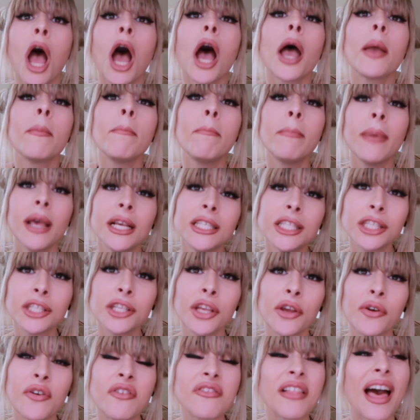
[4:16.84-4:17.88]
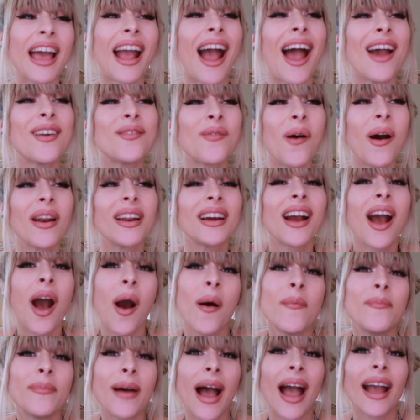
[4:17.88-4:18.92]
I miss you. Like, I'd want to
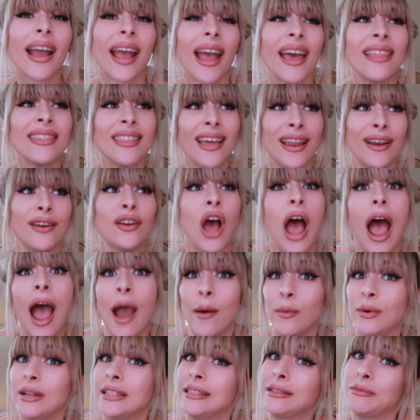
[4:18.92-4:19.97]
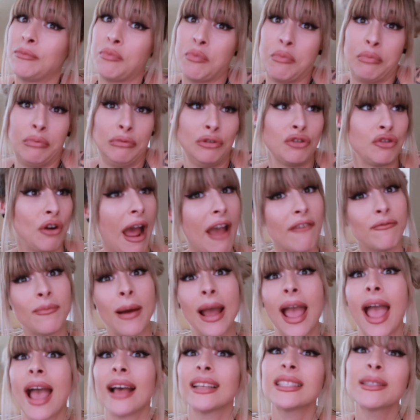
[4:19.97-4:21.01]
come back, and then I would drive
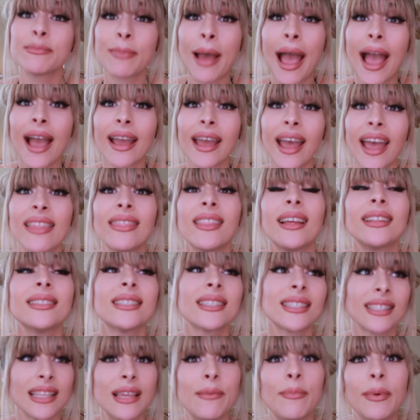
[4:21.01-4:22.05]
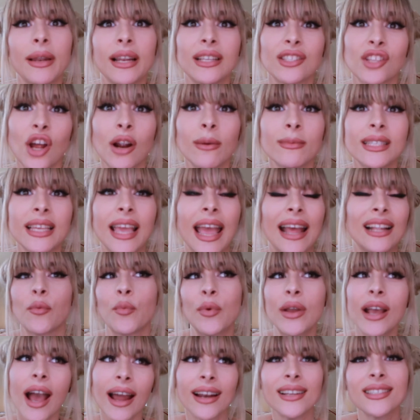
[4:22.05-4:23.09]
my ass back and then sleep in his arms again.
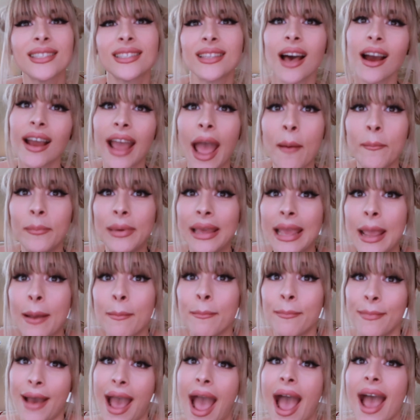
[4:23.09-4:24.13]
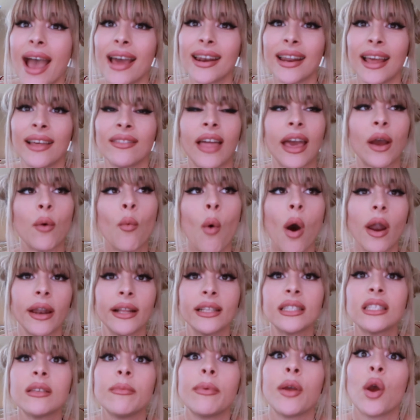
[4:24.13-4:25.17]
We kind of suck at being mad and like
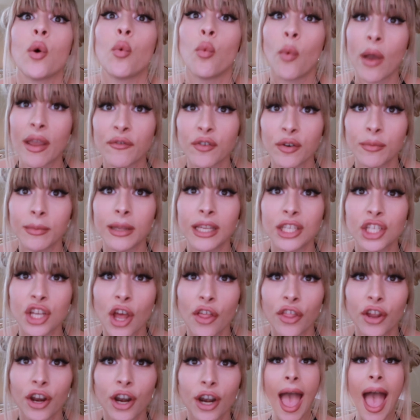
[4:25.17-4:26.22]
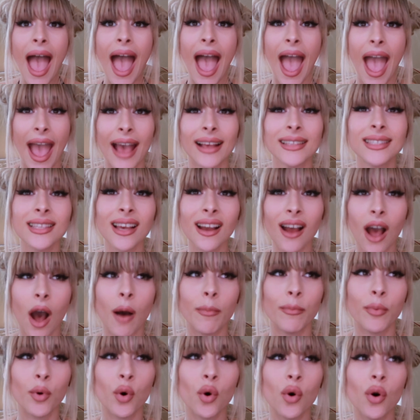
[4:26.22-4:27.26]
wanting to be away from each other. As a
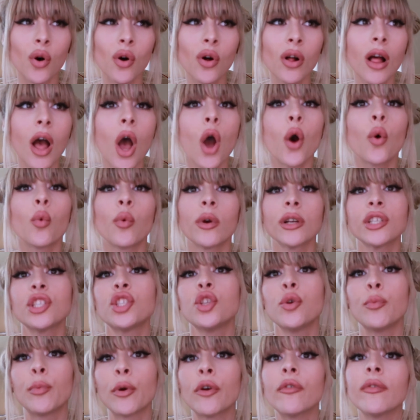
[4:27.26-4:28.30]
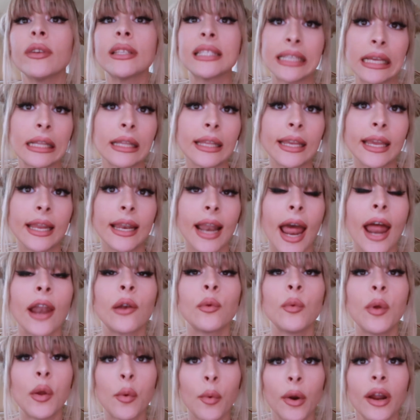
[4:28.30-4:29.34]
couple, we're super resilient
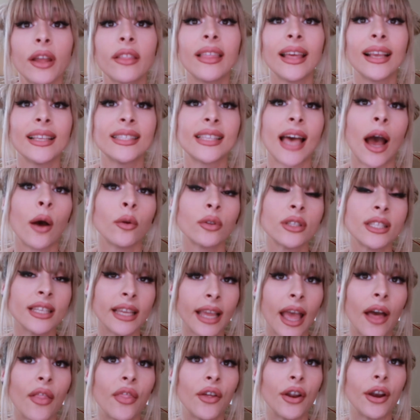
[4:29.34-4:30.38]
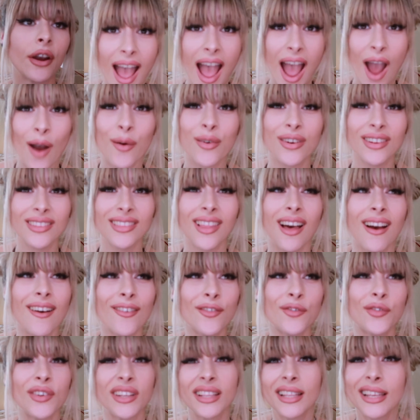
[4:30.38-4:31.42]
and we work things out together. Our
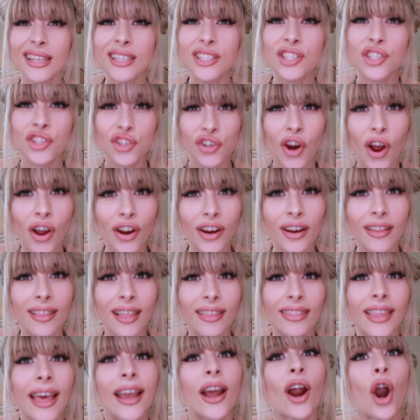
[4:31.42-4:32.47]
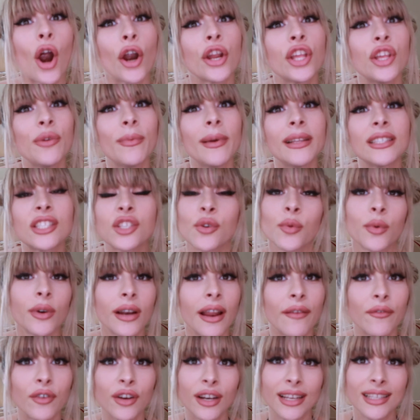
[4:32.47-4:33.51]
love really is stronger than like our arguments or
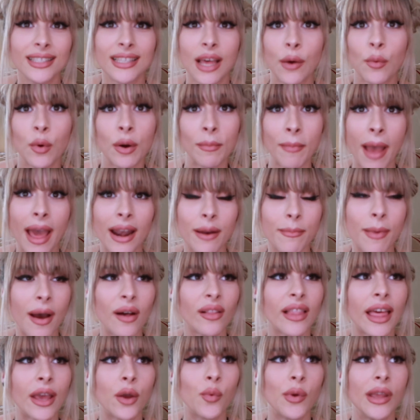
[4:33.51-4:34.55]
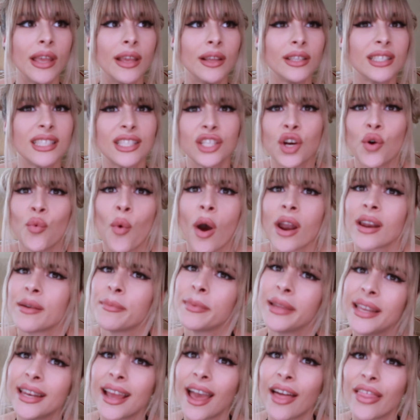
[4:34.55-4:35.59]
whatever it is that we're mad about. Like, we still want to
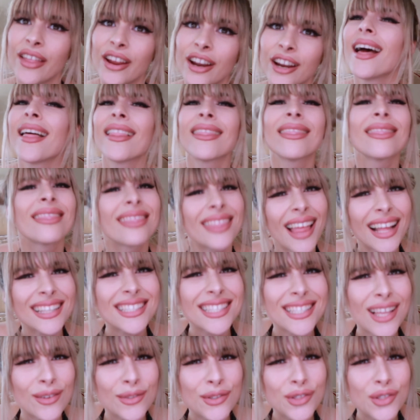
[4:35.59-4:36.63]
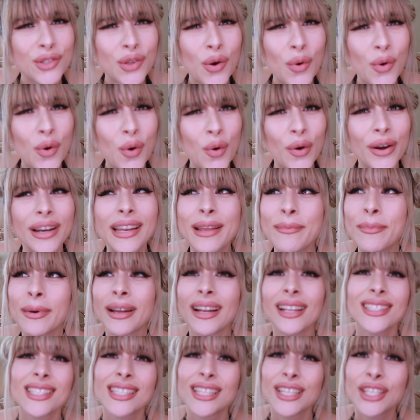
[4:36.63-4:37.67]
be together. That sounds so corny, but
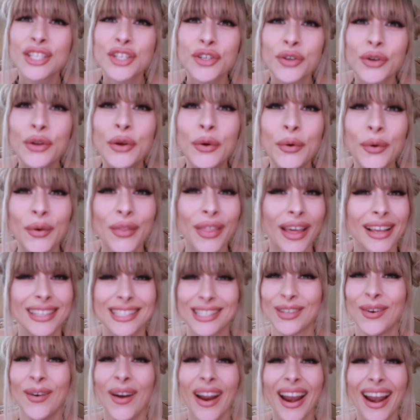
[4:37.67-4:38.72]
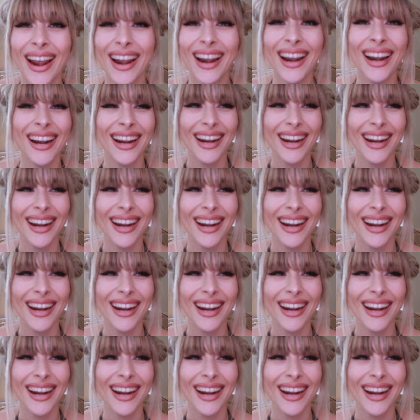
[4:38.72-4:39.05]
it's the truth, I swear.